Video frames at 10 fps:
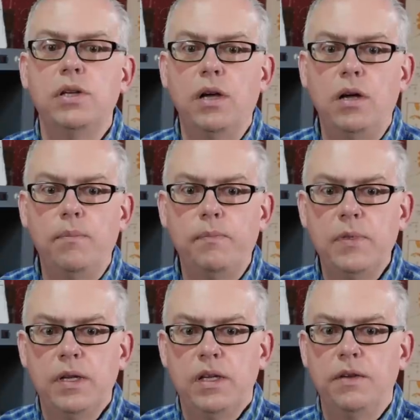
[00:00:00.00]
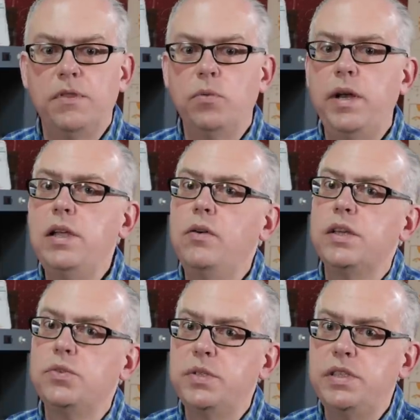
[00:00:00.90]
um, if the radio
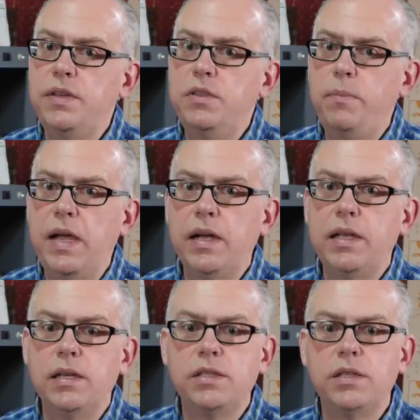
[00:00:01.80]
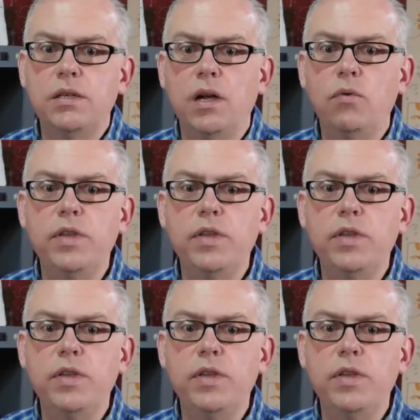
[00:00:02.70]
has received the packet uh,